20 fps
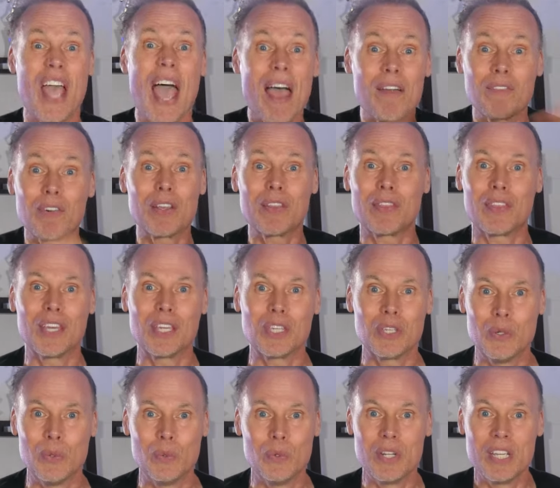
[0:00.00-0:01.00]
everything
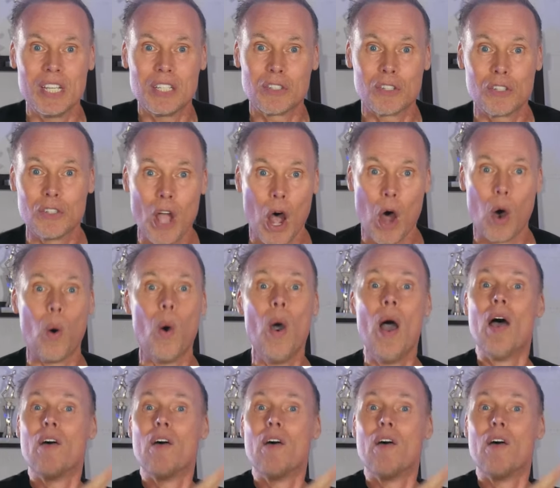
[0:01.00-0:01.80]
you need to know,